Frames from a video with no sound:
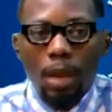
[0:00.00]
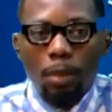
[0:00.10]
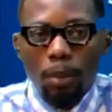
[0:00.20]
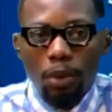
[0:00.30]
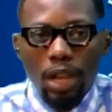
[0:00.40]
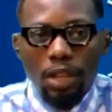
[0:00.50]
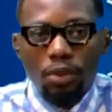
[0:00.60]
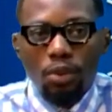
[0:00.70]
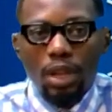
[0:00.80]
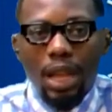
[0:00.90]
popularly
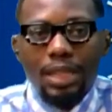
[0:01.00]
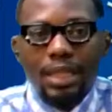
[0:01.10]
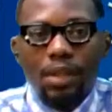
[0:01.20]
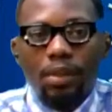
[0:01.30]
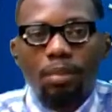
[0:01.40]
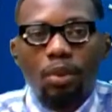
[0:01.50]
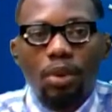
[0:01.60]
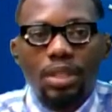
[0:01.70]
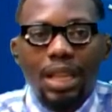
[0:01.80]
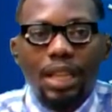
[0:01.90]
known as area
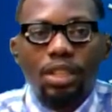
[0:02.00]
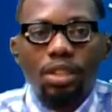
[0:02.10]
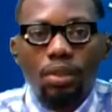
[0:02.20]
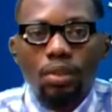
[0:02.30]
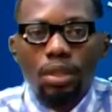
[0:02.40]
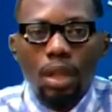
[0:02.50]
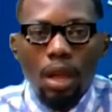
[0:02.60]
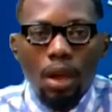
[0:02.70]
boys, accused